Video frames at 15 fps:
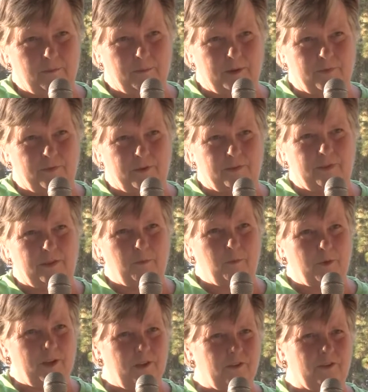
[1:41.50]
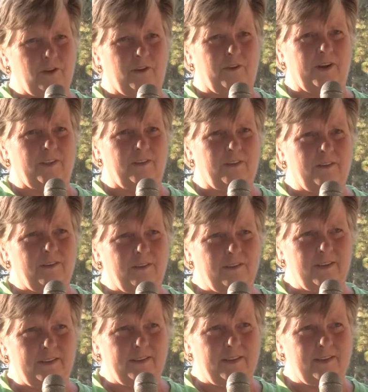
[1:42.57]
but for some reason or other,
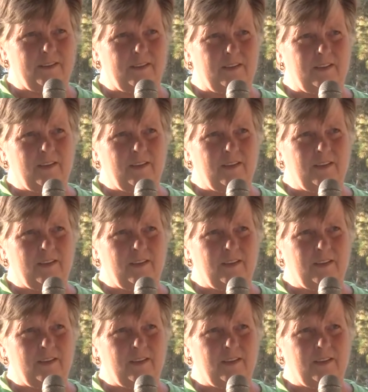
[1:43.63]
it didn't